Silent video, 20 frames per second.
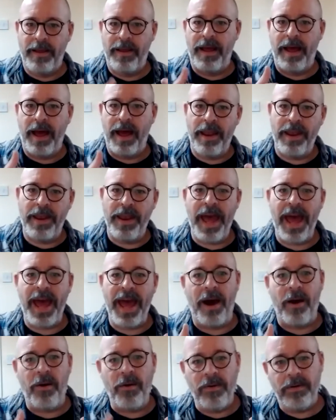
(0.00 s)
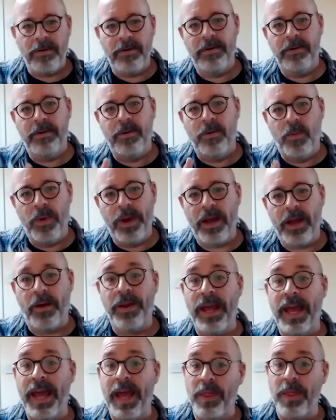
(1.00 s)
And now we're going
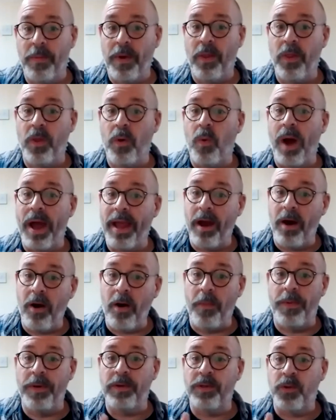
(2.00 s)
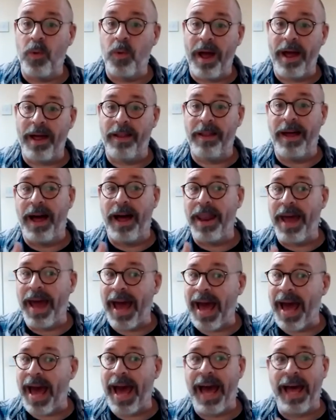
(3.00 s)
to hit them on the way up as well, and
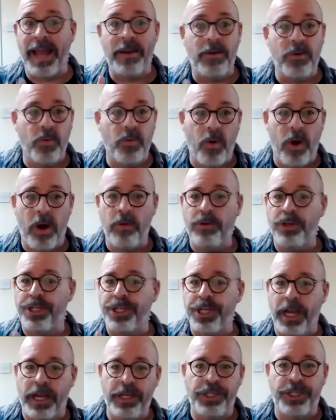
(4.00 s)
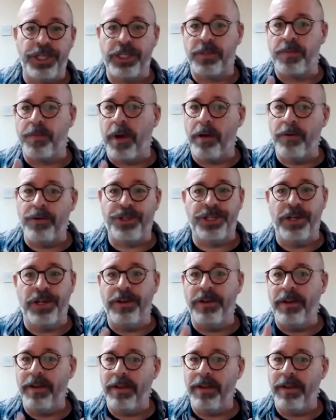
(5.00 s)
our hand won't change its motion.